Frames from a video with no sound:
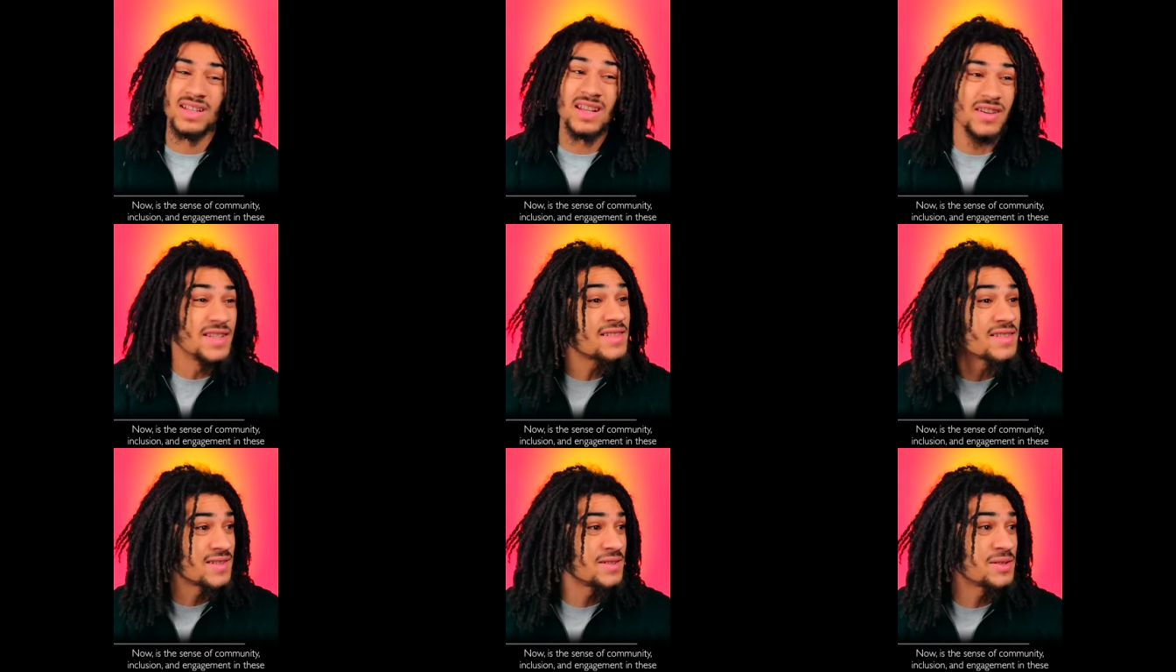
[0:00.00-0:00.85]
Now, is
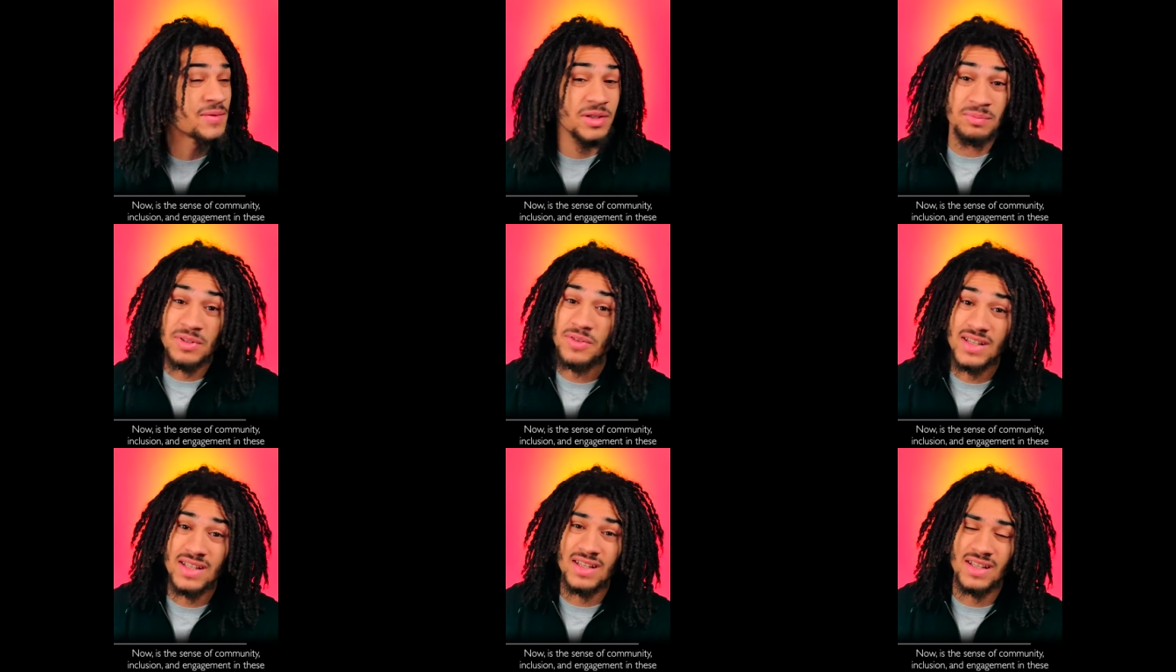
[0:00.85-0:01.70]
the sense of
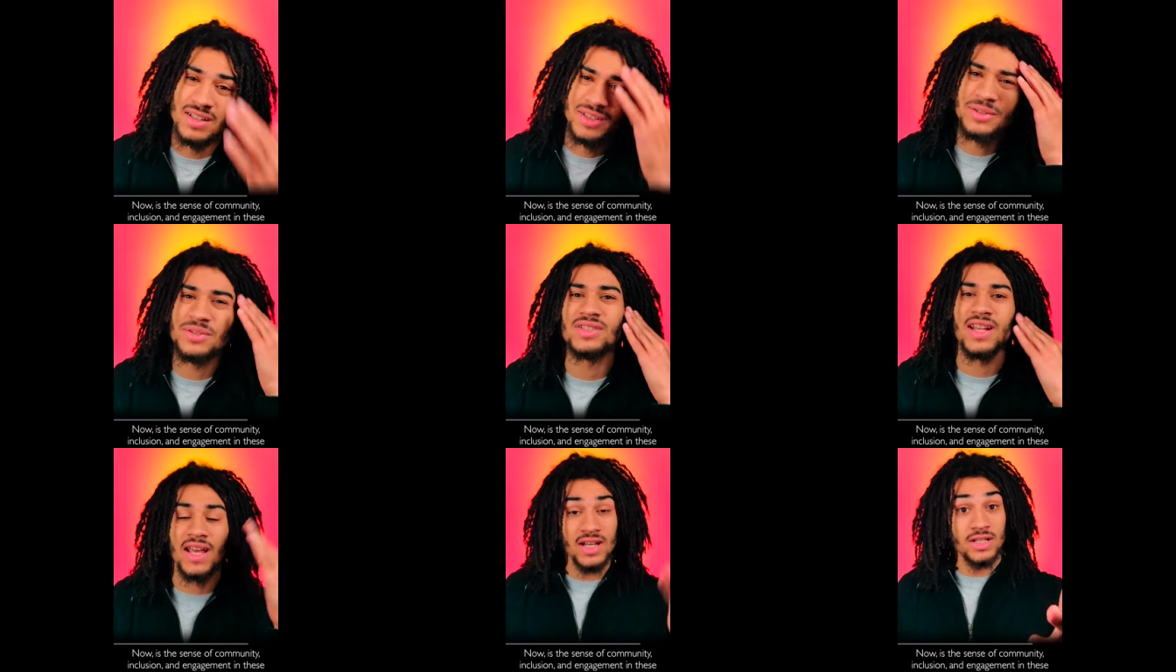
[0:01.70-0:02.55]
community,
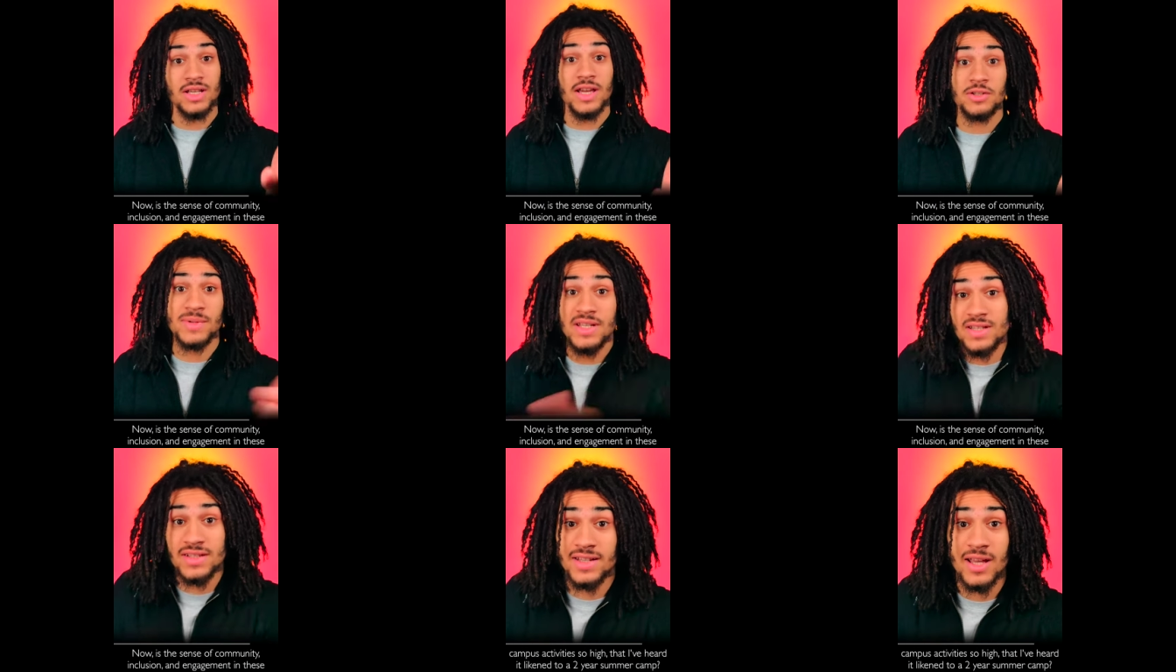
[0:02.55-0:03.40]
inclusion, and engagement
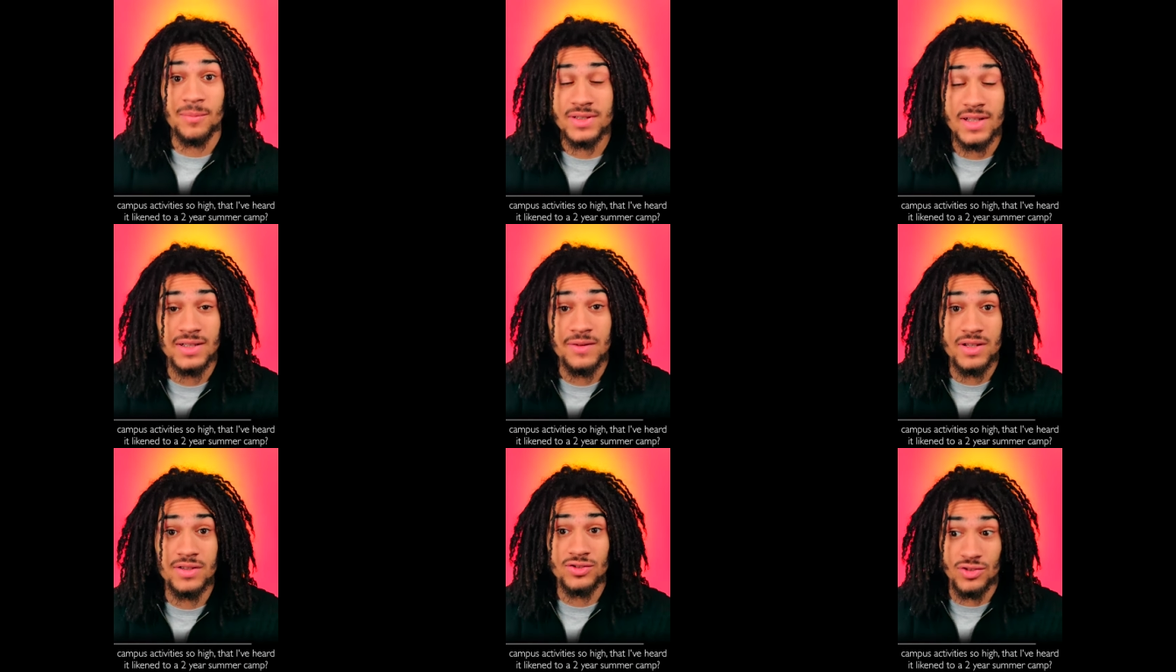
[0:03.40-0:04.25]
in these campus
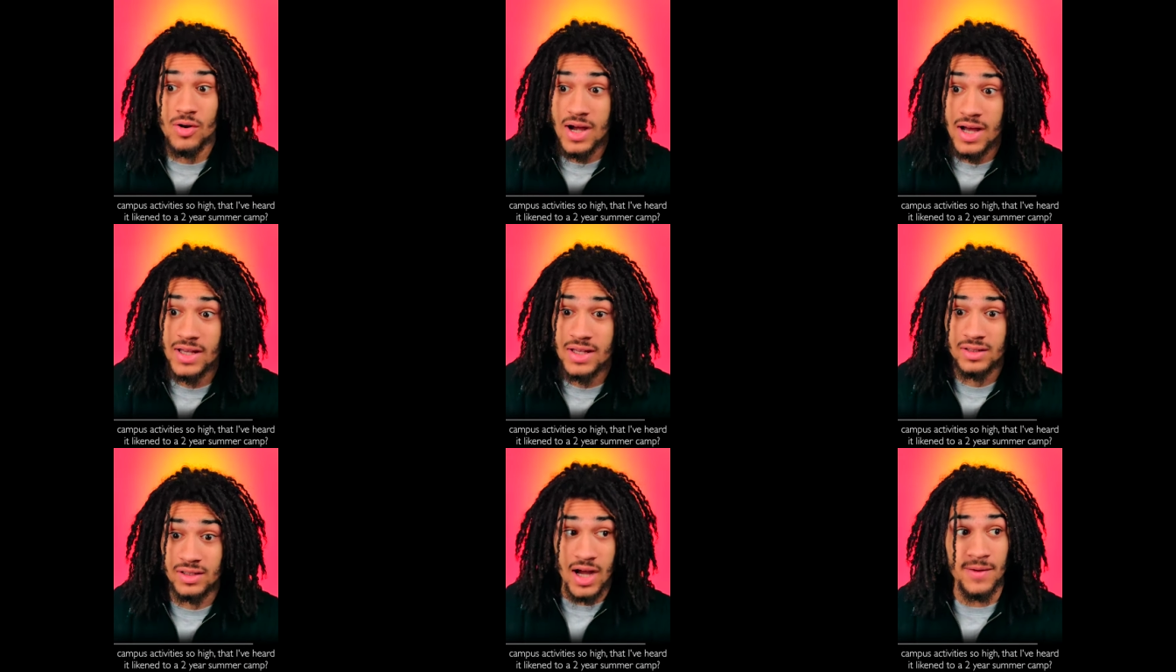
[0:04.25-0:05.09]
activities so high
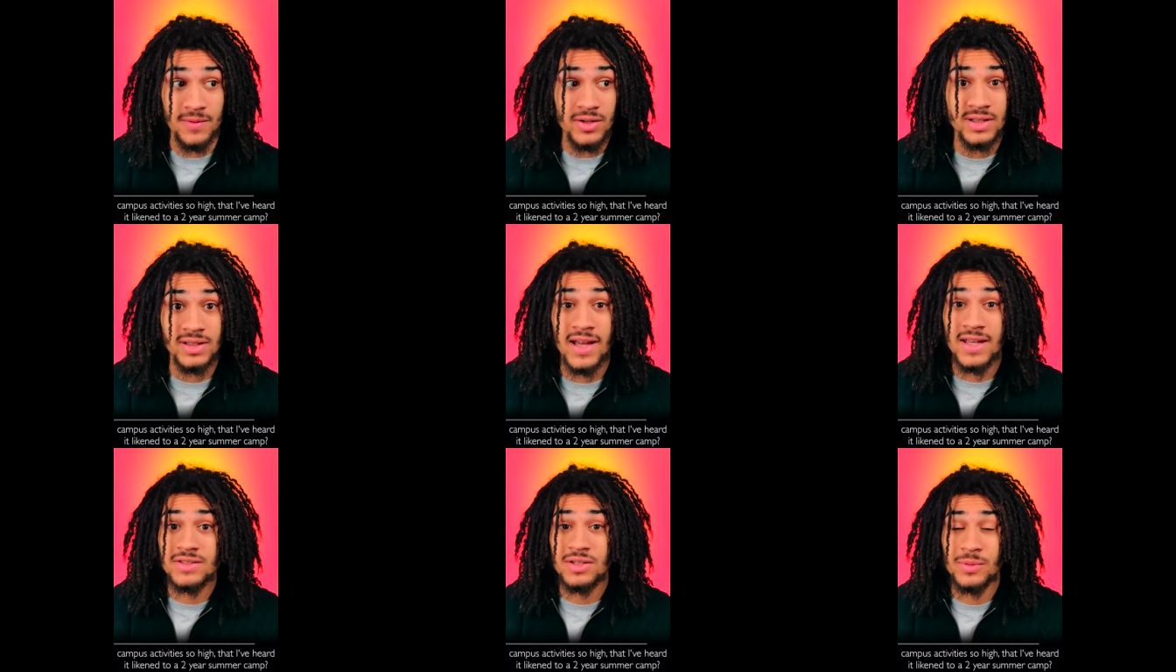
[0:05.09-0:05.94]
that I've heard it
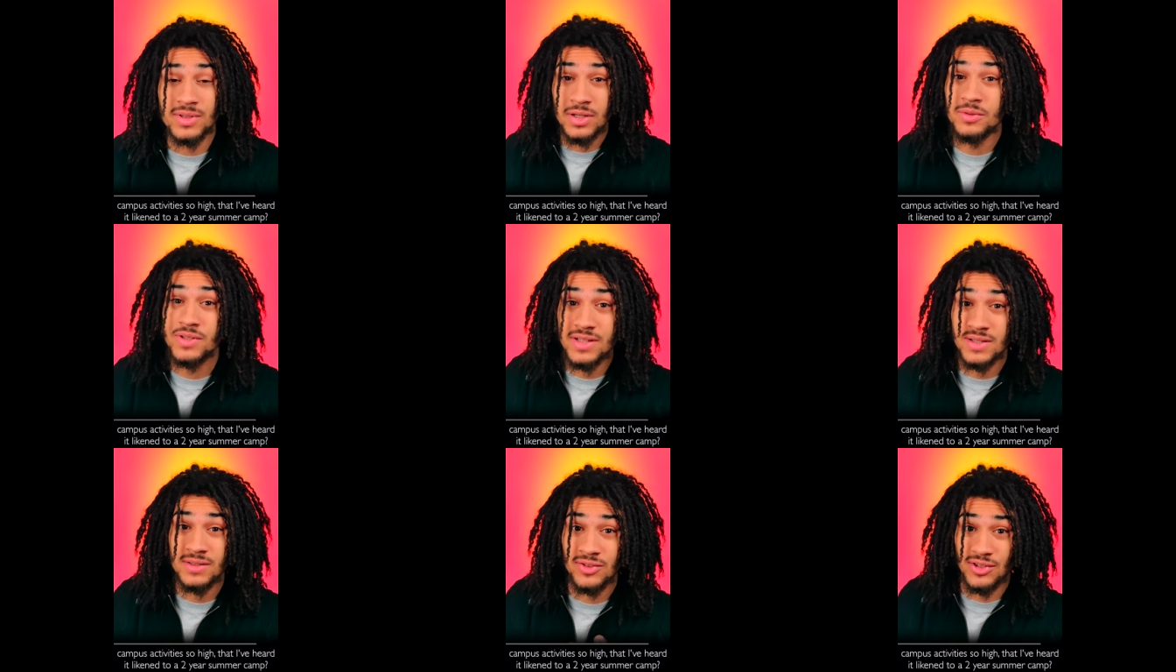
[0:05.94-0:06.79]
likened to a
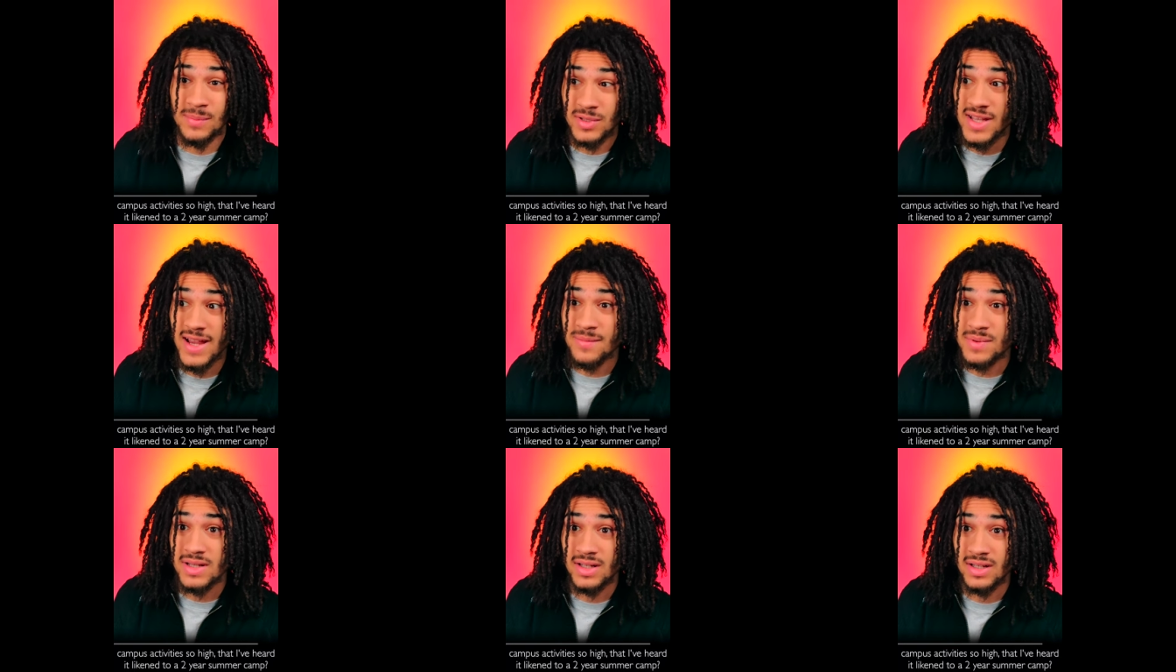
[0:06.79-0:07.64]
two-year summer camp?